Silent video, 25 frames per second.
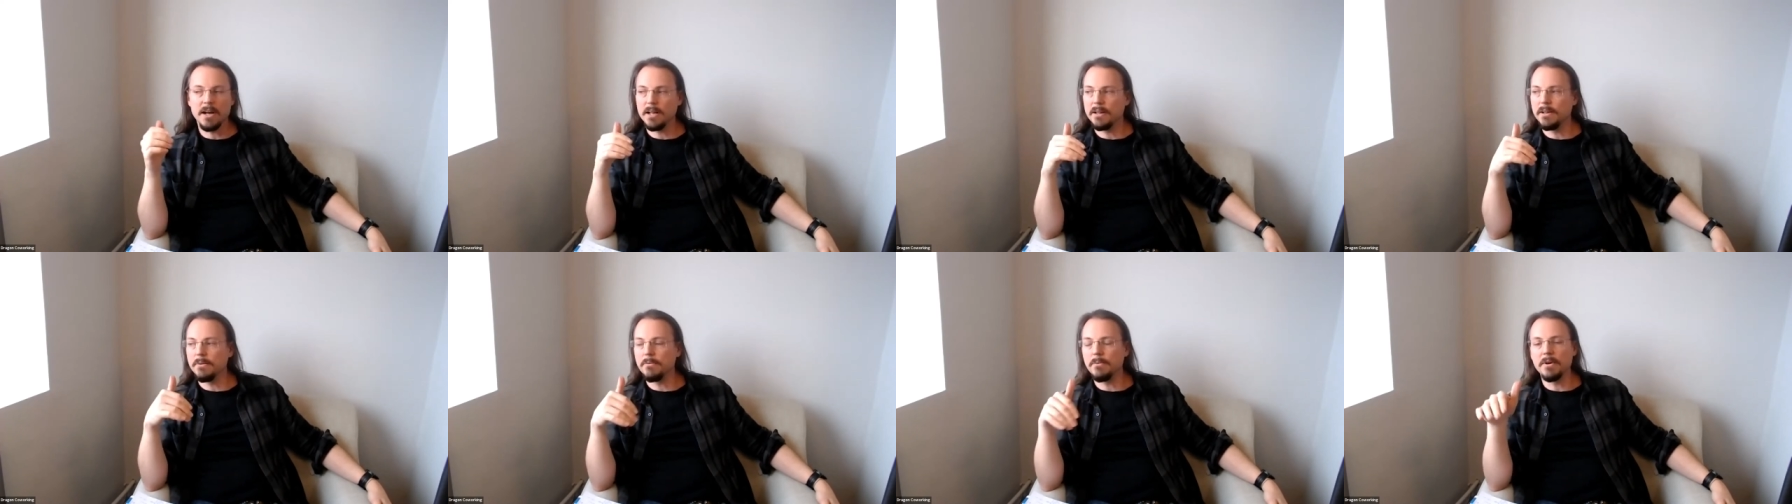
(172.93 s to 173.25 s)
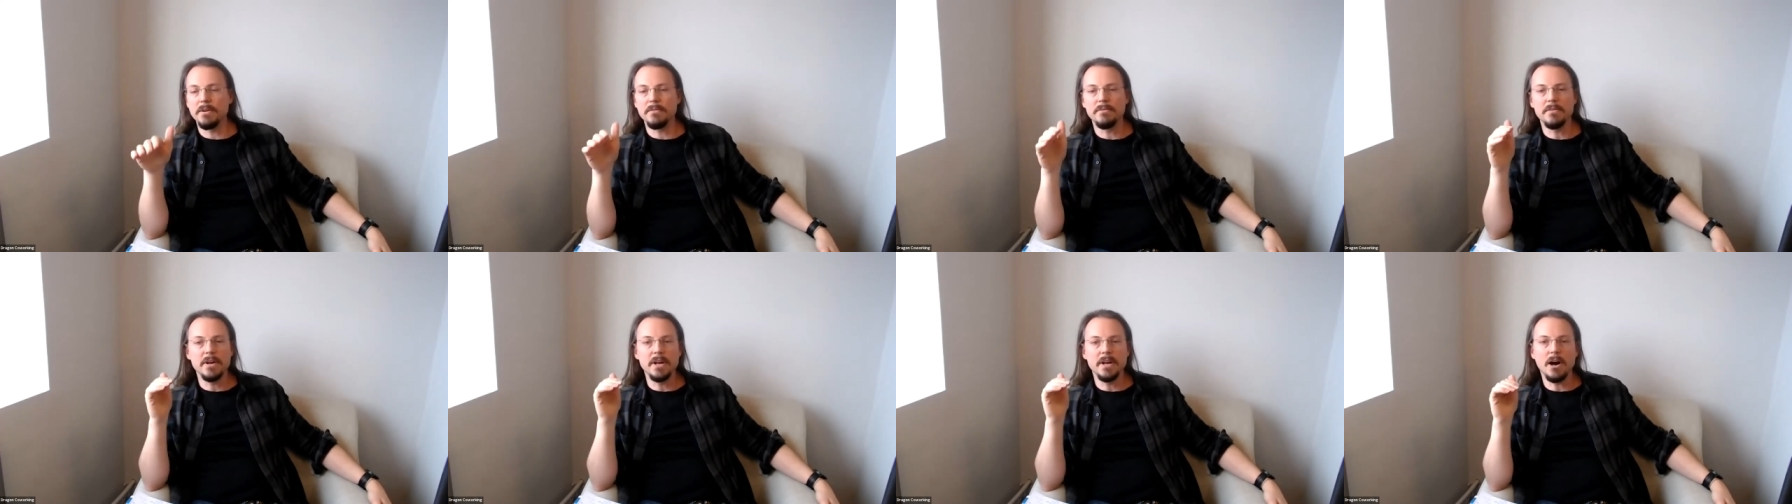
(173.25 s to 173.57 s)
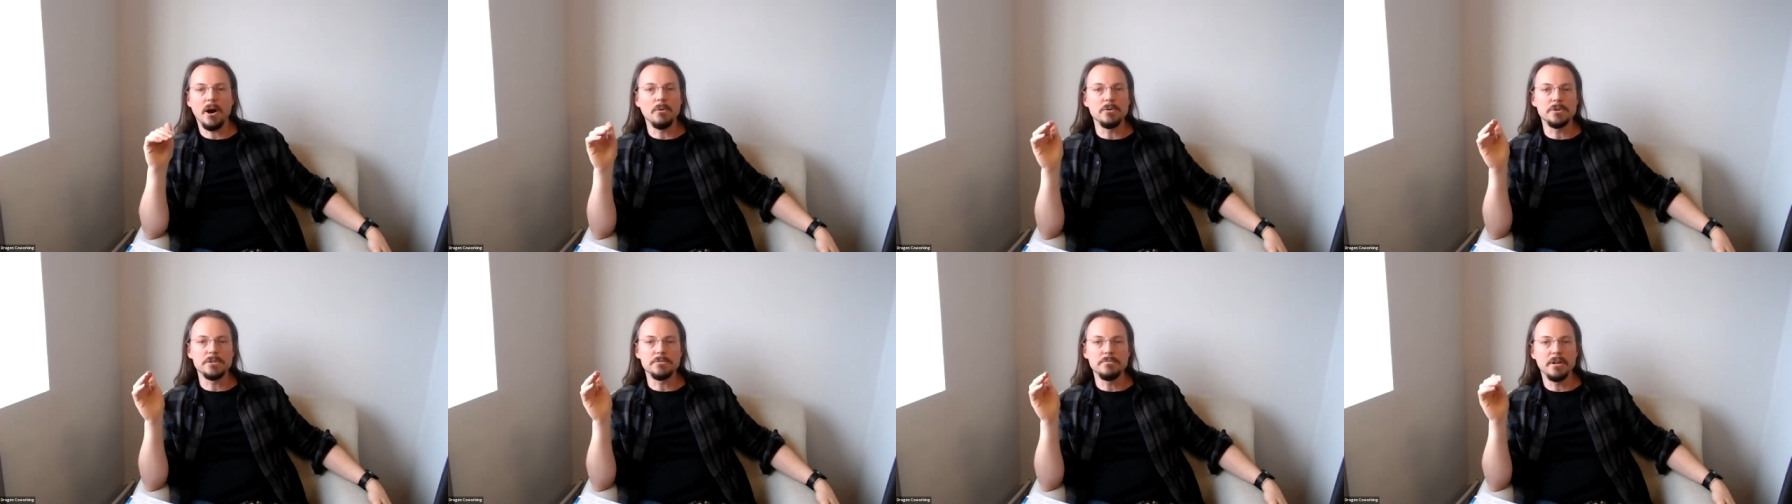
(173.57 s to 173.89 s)
and
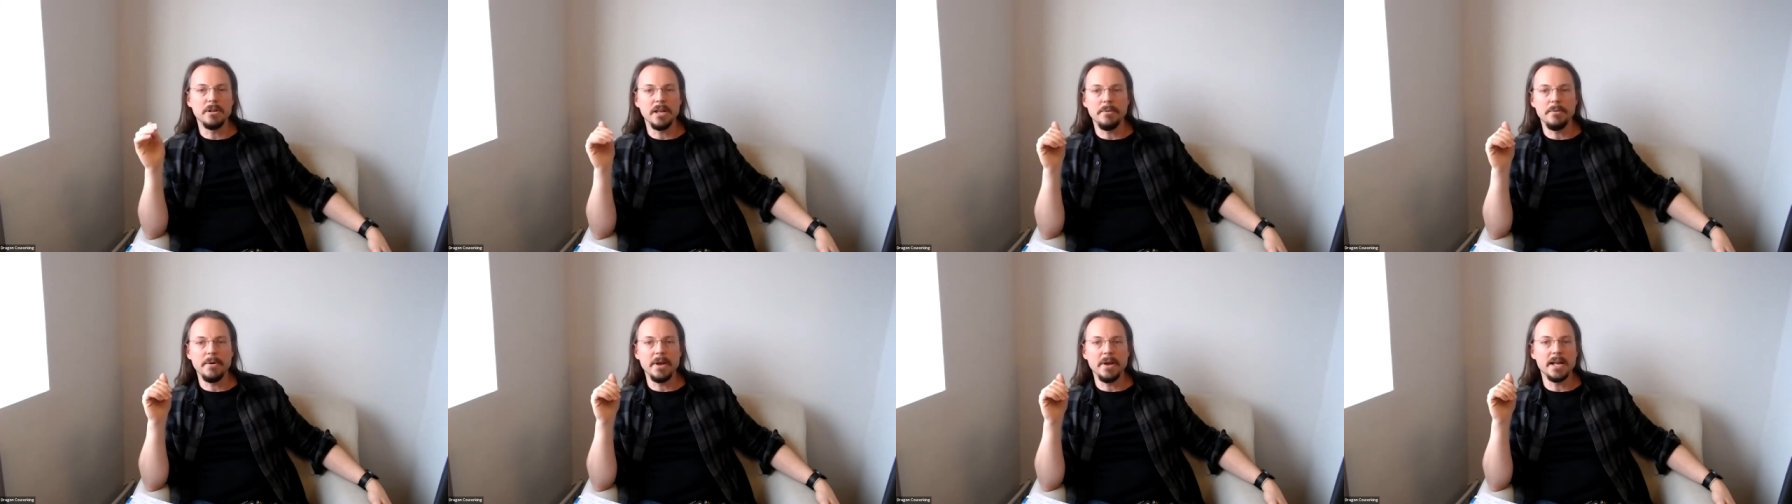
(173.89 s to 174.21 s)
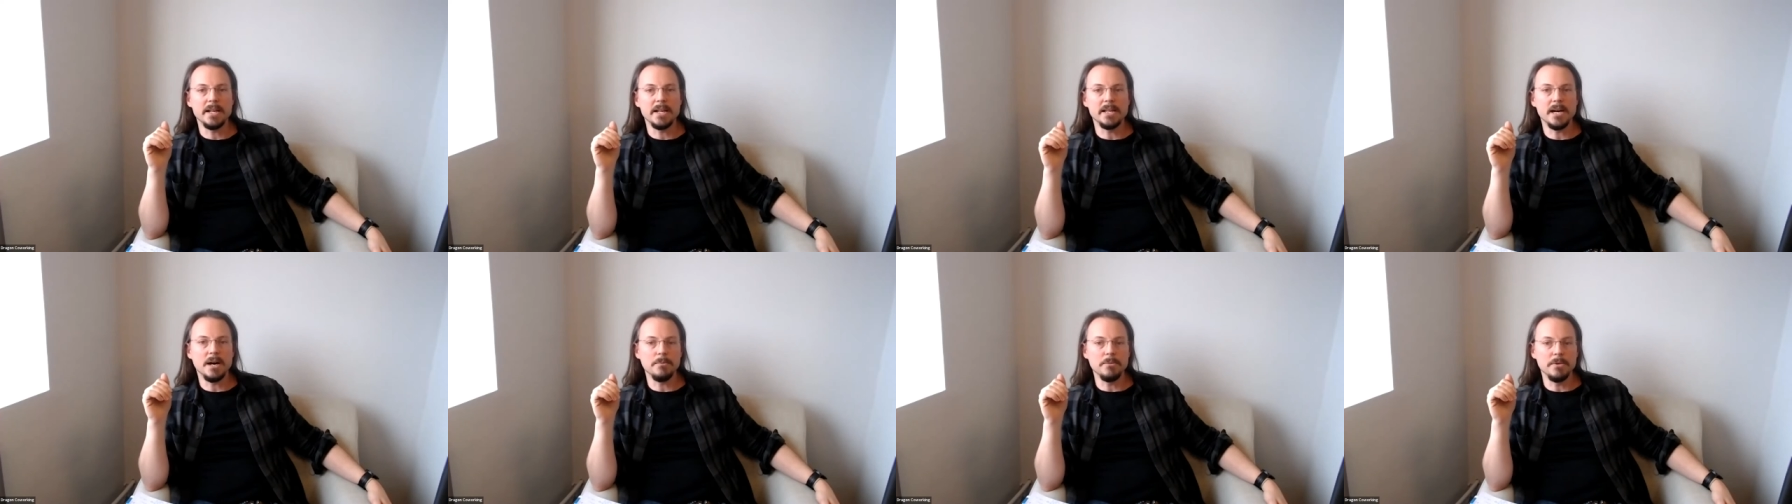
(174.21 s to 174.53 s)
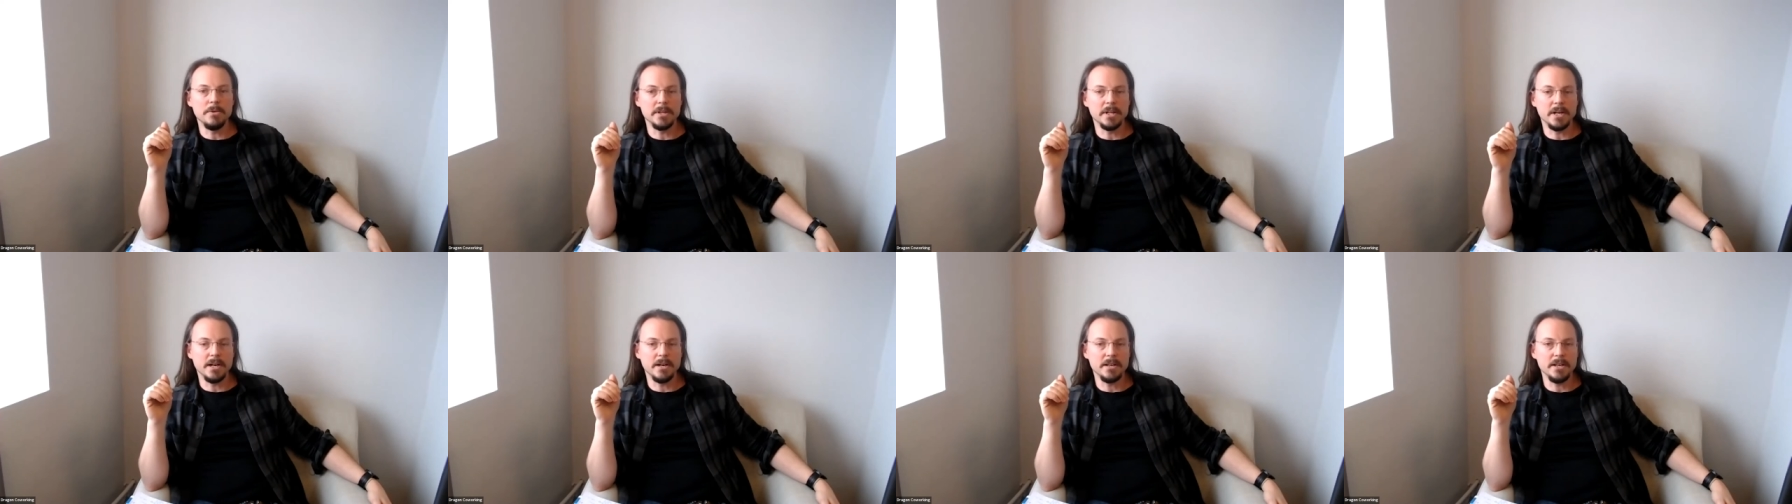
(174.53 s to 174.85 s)
ultimately we end up
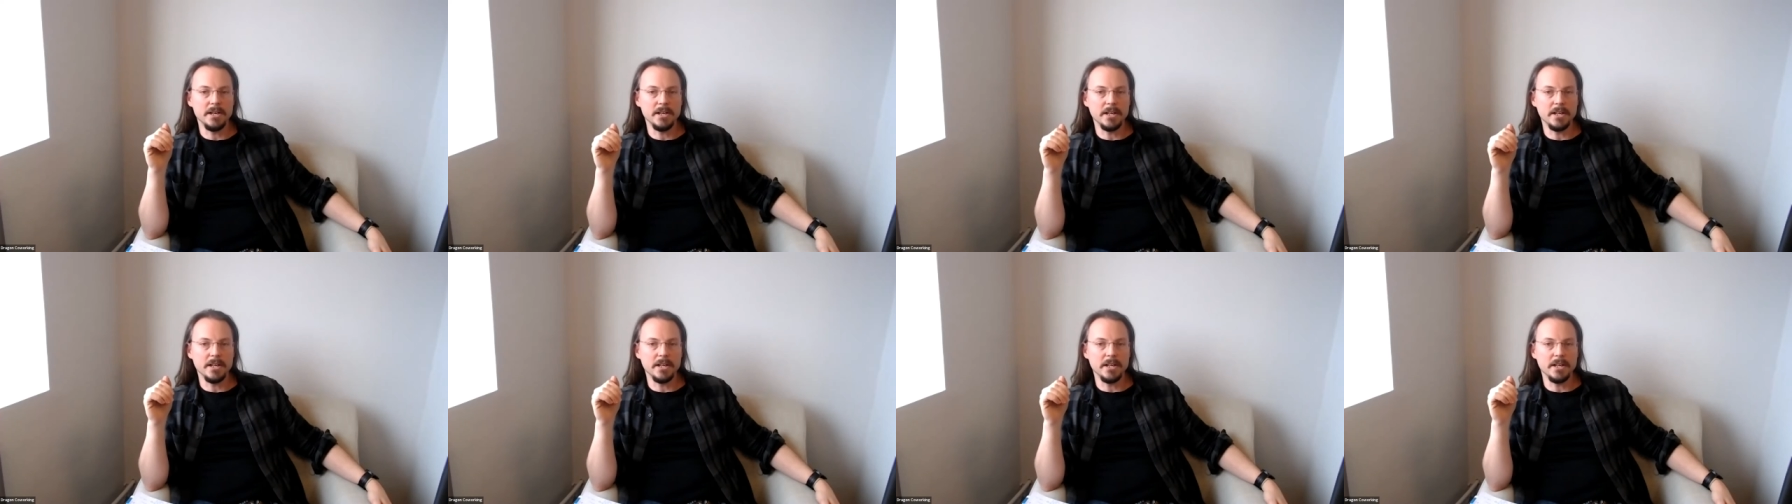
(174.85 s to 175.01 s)
with a